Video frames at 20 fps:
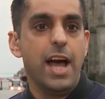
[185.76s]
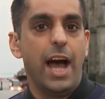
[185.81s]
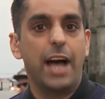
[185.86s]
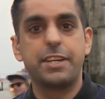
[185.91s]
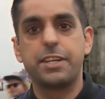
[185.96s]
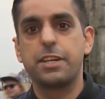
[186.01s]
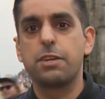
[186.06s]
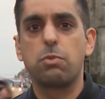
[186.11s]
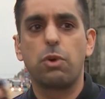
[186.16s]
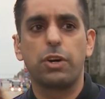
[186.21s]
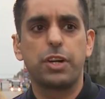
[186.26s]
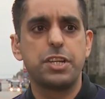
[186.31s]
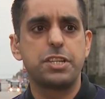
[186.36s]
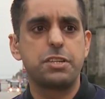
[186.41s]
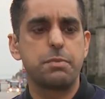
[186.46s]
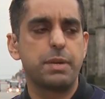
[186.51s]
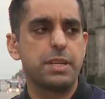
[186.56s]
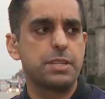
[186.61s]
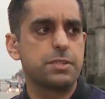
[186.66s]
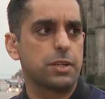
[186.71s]
I didn't want it
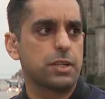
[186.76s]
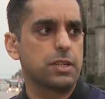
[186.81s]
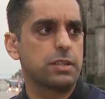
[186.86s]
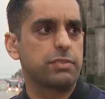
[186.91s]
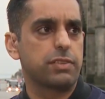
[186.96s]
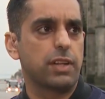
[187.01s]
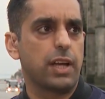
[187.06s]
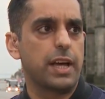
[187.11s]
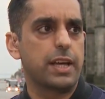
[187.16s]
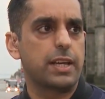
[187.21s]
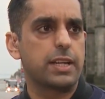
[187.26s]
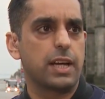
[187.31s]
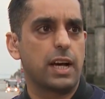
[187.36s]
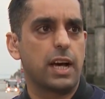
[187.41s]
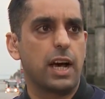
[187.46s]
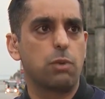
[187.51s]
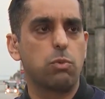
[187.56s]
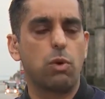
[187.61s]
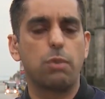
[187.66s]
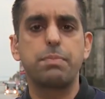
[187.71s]
to be sort of like
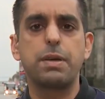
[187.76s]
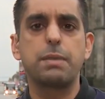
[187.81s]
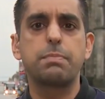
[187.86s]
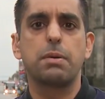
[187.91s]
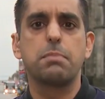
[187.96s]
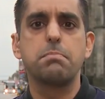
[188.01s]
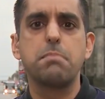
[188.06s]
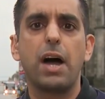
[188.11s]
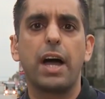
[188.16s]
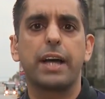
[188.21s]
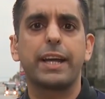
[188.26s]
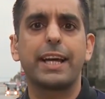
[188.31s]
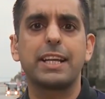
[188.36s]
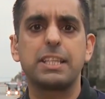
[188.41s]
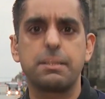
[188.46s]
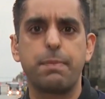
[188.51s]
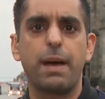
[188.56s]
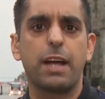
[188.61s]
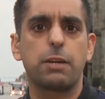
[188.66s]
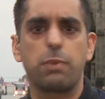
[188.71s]
uh, what people might
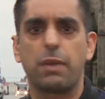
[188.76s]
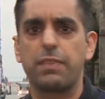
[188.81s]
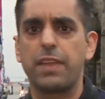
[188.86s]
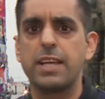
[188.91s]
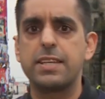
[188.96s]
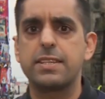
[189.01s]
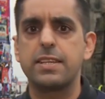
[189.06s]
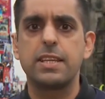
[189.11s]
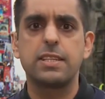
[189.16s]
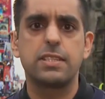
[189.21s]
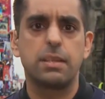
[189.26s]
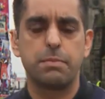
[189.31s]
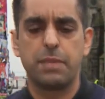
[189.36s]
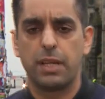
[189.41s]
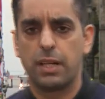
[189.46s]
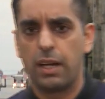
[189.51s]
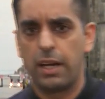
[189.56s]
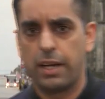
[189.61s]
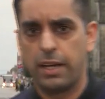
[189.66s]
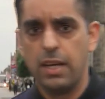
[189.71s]
expect when they see
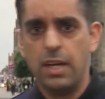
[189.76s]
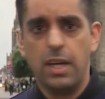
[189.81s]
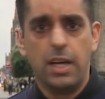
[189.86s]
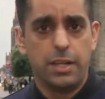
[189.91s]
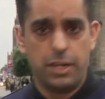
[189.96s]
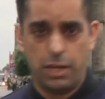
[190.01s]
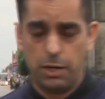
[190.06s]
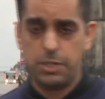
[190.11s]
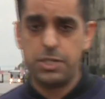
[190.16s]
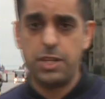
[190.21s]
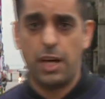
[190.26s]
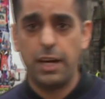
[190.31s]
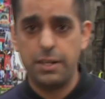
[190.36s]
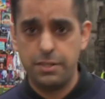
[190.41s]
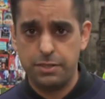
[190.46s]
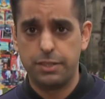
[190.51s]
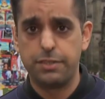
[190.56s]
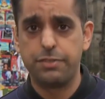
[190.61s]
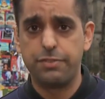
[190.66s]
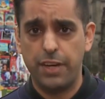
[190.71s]
something like, you know,
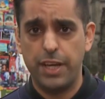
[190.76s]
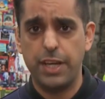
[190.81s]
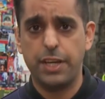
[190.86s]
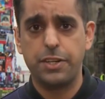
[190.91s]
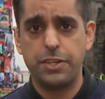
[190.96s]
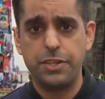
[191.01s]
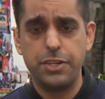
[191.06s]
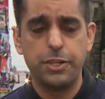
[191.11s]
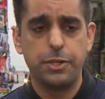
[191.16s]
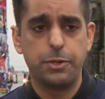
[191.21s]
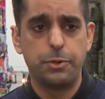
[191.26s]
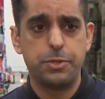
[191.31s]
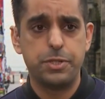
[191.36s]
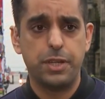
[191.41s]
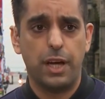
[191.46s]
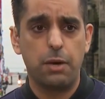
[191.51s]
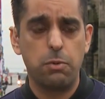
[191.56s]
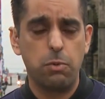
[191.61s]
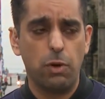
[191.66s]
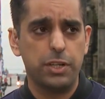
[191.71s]
titled fake news.
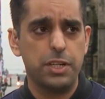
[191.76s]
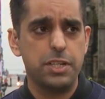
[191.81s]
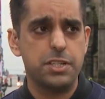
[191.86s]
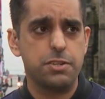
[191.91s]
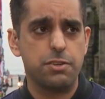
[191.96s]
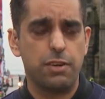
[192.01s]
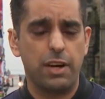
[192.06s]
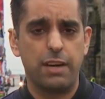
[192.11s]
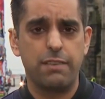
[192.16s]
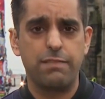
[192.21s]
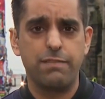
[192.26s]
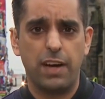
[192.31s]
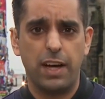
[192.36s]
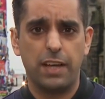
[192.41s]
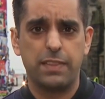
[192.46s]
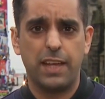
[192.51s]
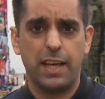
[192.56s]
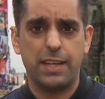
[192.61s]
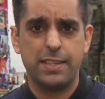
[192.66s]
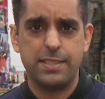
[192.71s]
I wanted to try and
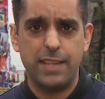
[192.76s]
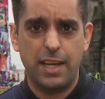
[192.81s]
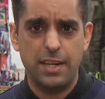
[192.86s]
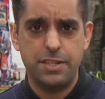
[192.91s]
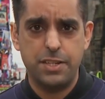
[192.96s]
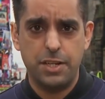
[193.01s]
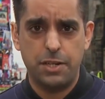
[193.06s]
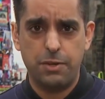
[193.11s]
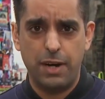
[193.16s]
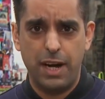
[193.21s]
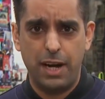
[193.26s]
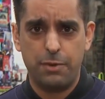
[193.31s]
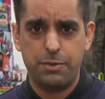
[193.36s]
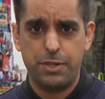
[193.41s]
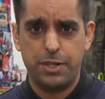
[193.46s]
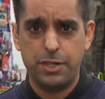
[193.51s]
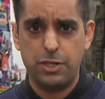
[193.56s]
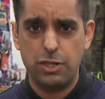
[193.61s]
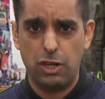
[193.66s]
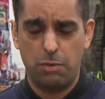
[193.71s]
find that center ground
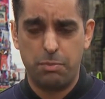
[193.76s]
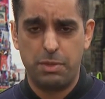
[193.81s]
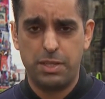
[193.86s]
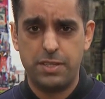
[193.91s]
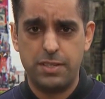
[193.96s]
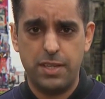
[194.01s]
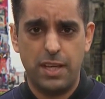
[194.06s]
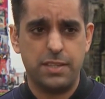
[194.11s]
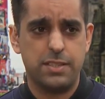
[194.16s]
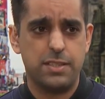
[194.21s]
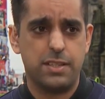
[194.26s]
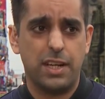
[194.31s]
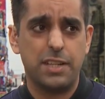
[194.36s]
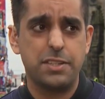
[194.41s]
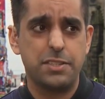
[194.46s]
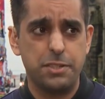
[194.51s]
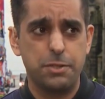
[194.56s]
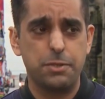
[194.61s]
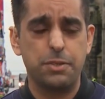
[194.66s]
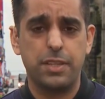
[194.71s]
and common sense that I
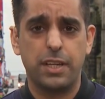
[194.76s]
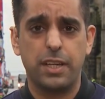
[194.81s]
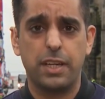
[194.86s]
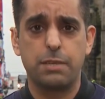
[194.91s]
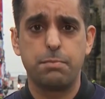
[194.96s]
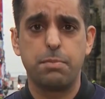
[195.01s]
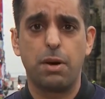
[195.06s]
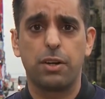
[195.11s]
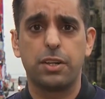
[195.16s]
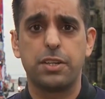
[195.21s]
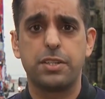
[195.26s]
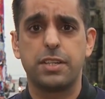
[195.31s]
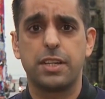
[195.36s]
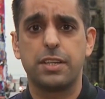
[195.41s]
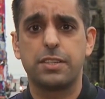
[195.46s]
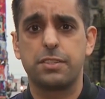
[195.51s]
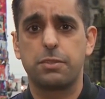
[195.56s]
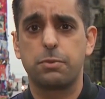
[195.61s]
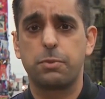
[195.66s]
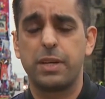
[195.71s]
do think in
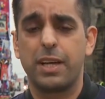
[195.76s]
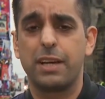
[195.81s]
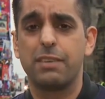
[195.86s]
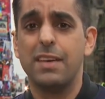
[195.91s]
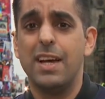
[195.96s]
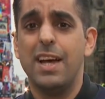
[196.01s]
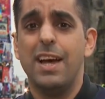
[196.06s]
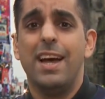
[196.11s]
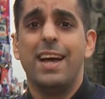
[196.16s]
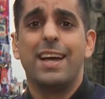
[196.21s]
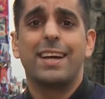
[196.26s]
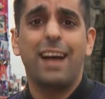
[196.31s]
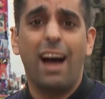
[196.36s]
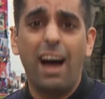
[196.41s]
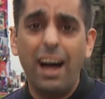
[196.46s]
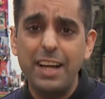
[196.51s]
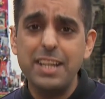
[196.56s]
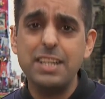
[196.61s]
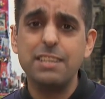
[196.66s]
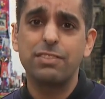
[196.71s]
politics that we have
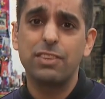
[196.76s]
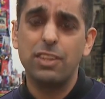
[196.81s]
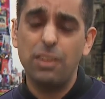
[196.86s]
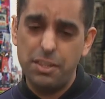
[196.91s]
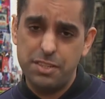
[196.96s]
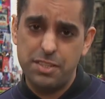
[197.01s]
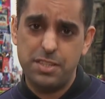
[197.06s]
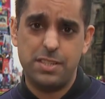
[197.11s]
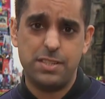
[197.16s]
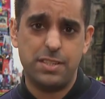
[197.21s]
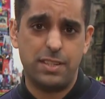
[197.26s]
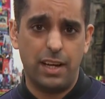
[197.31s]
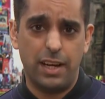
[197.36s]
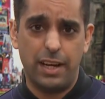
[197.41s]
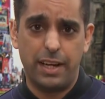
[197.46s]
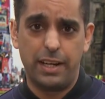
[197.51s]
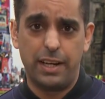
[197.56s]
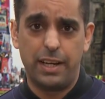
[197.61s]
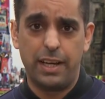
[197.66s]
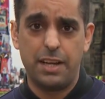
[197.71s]
kind of lost
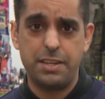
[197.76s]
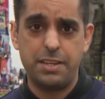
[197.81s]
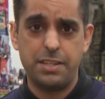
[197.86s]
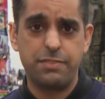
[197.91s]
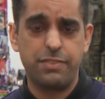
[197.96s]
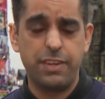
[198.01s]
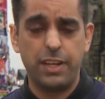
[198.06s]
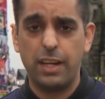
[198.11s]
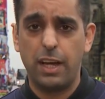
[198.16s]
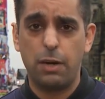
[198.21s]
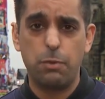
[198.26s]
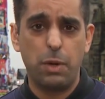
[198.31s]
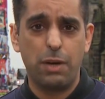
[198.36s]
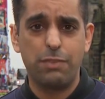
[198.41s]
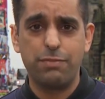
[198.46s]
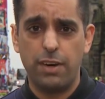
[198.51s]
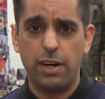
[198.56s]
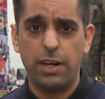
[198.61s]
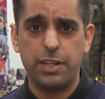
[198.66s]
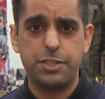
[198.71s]
slightly. I just feel like we're
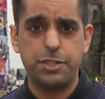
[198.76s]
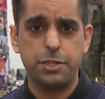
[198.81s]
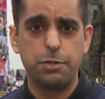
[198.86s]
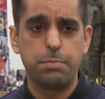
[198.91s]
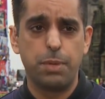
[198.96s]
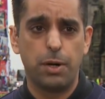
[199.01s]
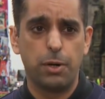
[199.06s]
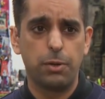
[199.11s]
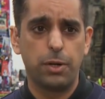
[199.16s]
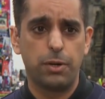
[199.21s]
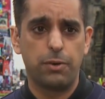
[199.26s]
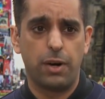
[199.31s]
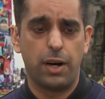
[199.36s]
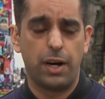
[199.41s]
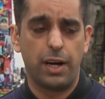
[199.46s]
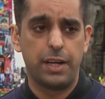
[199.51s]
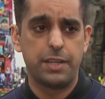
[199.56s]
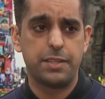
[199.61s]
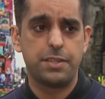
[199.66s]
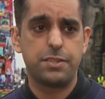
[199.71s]
far too
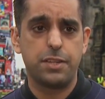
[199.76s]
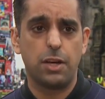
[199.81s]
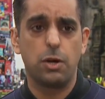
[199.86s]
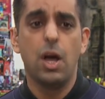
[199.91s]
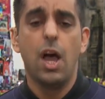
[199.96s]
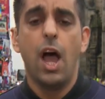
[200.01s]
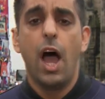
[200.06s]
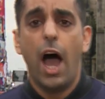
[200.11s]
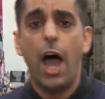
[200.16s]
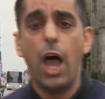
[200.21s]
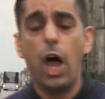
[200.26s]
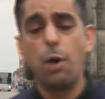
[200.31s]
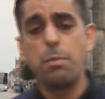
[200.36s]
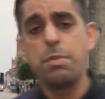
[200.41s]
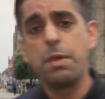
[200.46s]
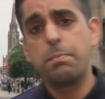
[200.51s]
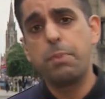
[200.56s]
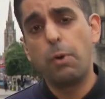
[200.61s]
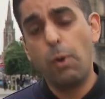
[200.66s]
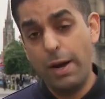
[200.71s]
polarized. So I hope
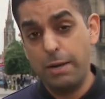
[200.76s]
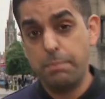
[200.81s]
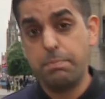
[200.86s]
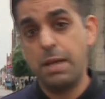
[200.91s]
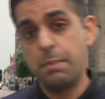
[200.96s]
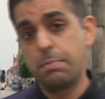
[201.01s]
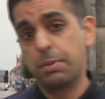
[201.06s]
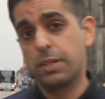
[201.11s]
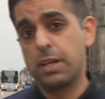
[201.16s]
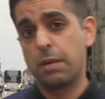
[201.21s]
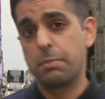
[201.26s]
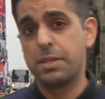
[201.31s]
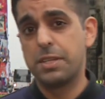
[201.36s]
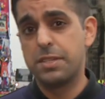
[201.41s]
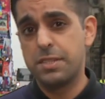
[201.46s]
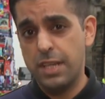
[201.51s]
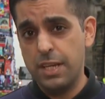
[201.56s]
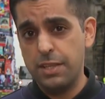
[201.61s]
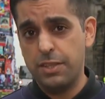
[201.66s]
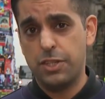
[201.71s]
that when people come and
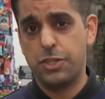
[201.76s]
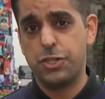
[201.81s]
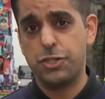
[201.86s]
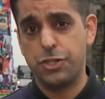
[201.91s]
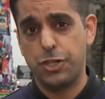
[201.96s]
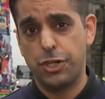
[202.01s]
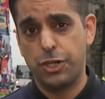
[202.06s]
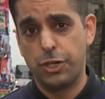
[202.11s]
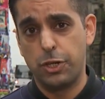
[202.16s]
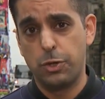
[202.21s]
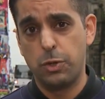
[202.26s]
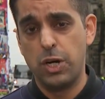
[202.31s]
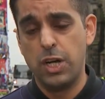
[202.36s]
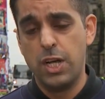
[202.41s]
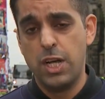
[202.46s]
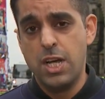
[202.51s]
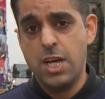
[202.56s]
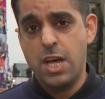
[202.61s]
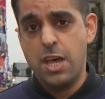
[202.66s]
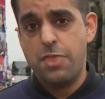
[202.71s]
see this show,
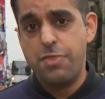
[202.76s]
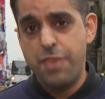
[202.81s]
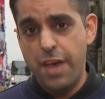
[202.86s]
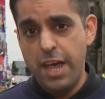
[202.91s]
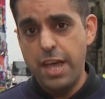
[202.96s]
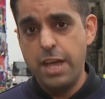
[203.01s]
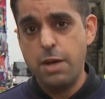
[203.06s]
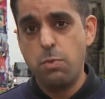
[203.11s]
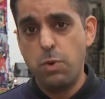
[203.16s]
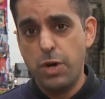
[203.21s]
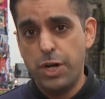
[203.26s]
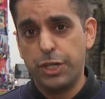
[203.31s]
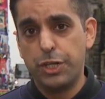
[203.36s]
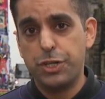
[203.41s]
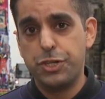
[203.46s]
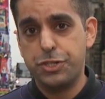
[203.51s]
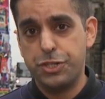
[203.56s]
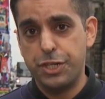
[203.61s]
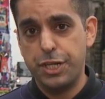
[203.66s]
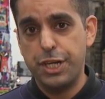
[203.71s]
they will
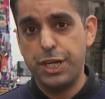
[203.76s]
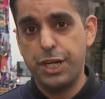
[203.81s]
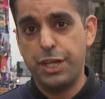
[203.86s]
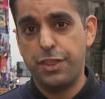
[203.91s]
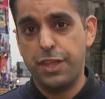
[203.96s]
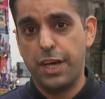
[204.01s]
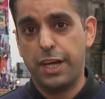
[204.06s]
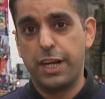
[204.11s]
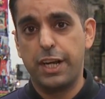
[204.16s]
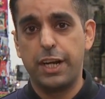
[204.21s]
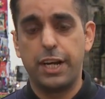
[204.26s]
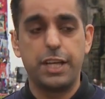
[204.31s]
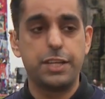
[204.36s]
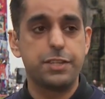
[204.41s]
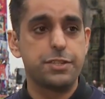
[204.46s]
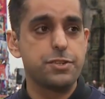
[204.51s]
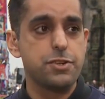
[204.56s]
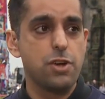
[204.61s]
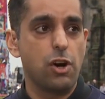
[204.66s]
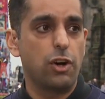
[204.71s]
see that it
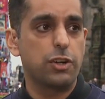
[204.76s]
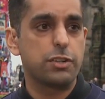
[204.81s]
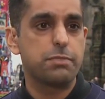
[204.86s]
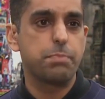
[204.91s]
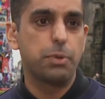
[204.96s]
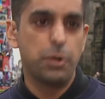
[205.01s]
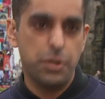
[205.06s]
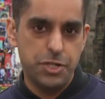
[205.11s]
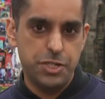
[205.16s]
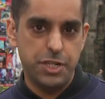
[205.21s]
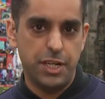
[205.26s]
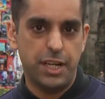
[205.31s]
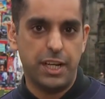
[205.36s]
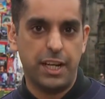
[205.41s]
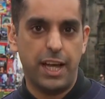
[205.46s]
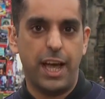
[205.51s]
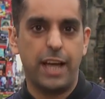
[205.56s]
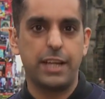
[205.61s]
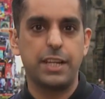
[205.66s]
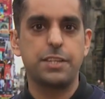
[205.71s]
is not
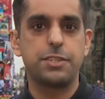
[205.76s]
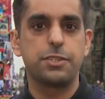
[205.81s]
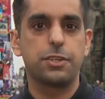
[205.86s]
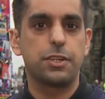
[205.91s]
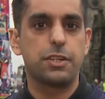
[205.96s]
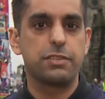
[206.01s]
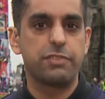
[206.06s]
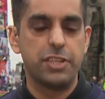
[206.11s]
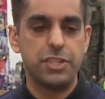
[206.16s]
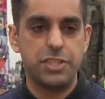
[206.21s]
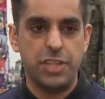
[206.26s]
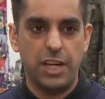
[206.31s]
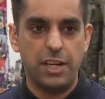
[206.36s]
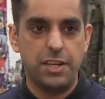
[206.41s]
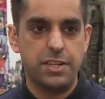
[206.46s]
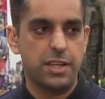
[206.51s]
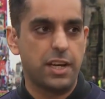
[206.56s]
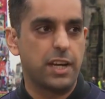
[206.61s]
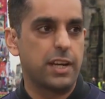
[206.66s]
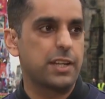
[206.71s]
pushing any sort of
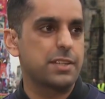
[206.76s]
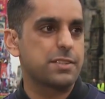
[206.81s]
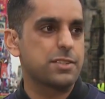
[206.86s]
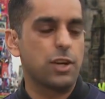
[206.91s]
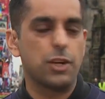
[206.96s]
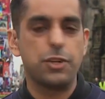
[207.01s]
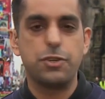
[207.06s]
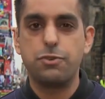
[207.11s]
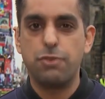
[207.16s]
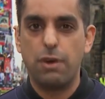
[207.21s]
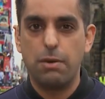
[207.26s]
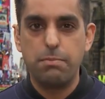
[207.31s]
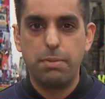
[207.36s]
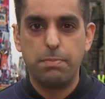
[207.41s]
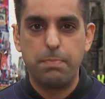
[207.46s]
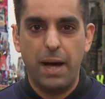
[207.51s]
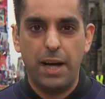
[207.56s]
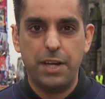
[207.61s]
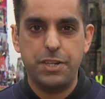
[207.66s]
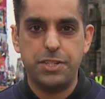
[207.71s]
agenda. It is not Trump
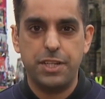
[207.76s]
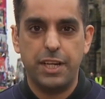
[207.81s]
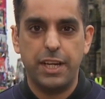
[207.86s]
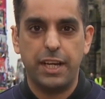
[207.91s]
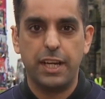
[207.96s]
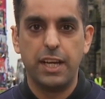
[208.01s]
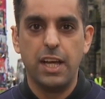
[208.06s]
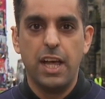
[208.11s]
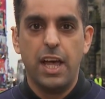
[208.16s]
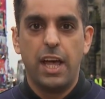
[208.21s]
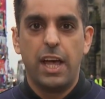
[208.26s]
bashing.